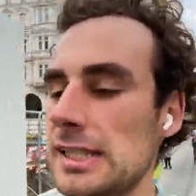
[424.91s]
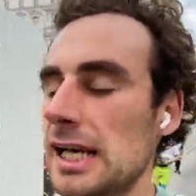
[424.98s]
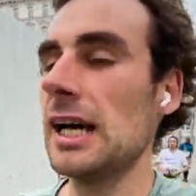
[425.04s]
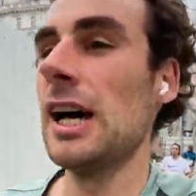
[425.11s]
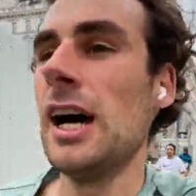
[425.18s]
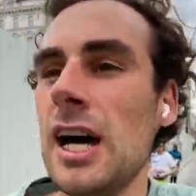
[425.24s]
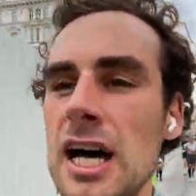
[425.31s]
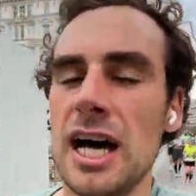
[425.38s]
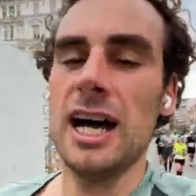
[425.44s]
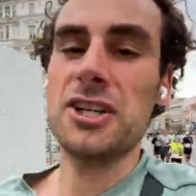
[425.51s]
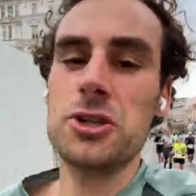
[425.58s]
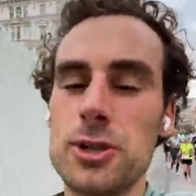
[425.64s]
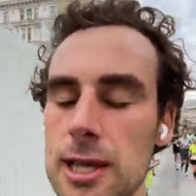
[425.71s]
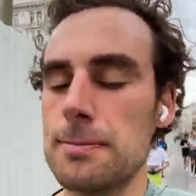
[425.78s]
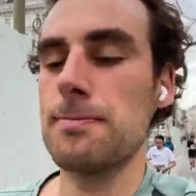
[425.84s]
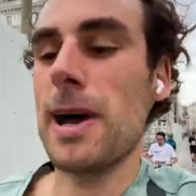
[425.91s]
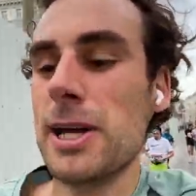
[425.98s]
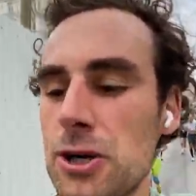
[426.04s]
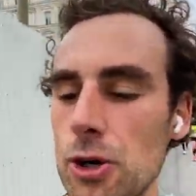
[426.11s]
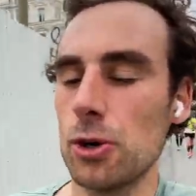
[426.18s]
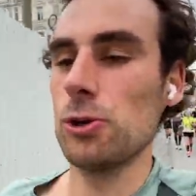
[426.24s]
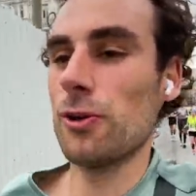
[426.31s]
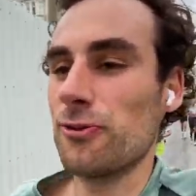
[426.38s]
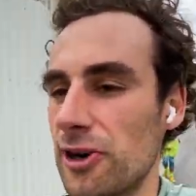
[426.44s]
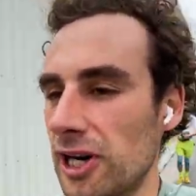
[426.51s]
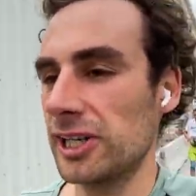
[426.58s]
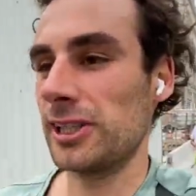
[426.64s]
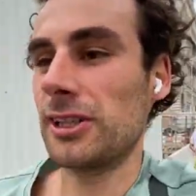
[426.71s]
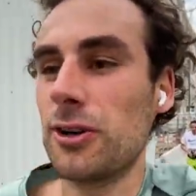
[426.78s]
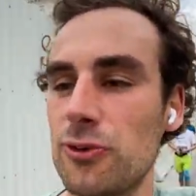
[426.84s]
I should hit my goal of
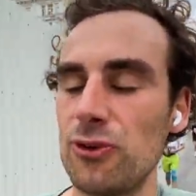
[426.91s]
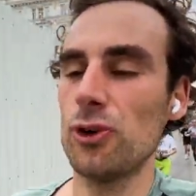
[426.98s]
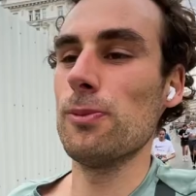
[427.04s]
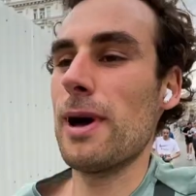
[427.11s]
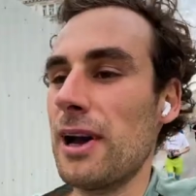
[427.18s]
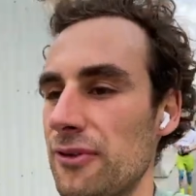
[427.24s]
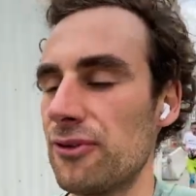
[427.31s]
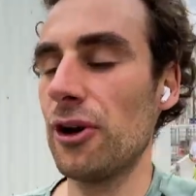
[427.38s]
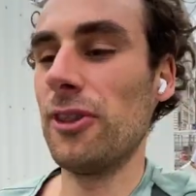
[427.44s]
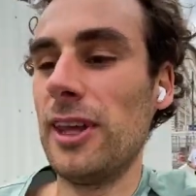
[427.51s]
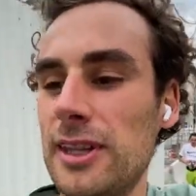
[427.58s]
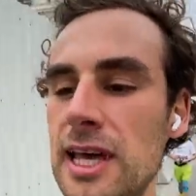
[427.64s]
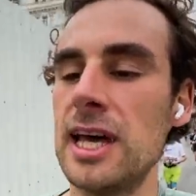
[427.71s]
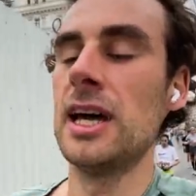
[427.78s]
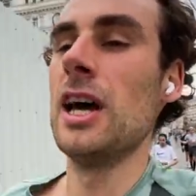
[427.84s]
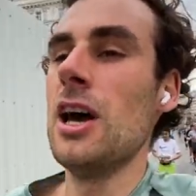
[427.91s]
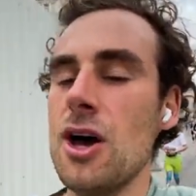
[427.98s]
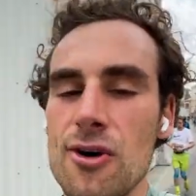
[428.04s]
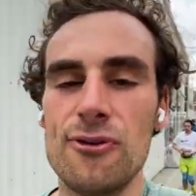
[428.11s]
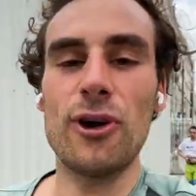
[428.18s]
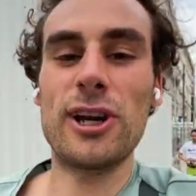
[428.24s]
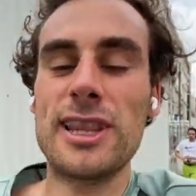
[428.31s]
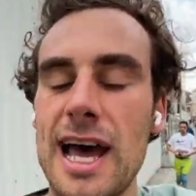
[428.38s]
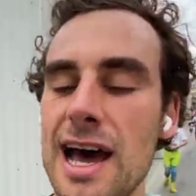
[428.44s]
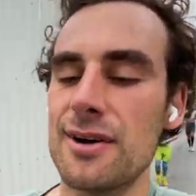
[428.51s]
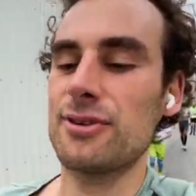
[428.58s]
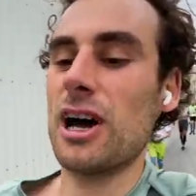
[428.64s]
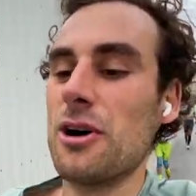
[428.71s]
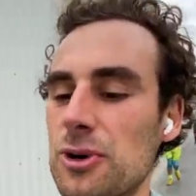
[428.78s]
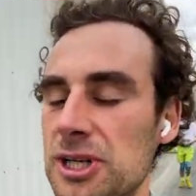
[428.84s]
running the full marathon in four and a half
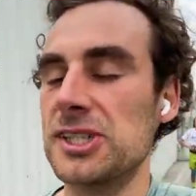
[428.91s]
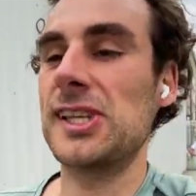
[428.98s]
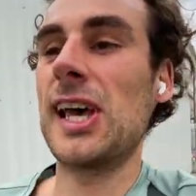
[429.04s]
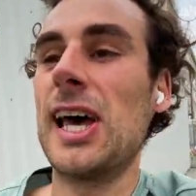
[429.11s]
hours.